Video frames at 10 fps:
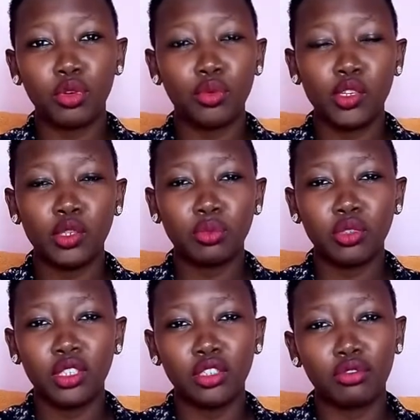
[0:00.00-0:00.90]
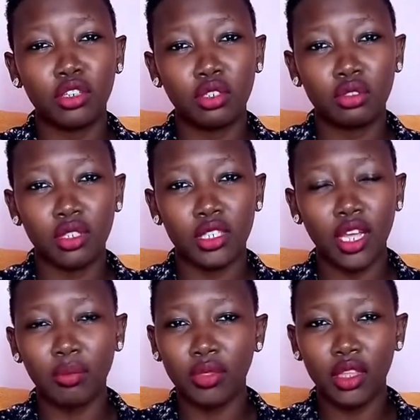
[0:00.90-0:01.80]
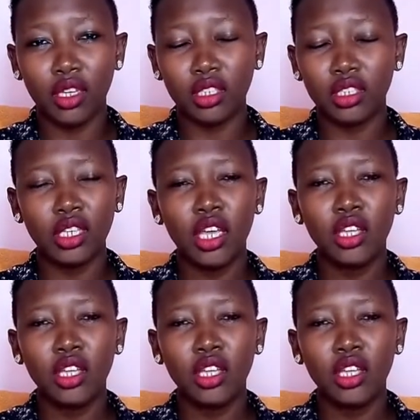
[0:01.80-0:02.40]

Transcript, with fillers: respond different to some things.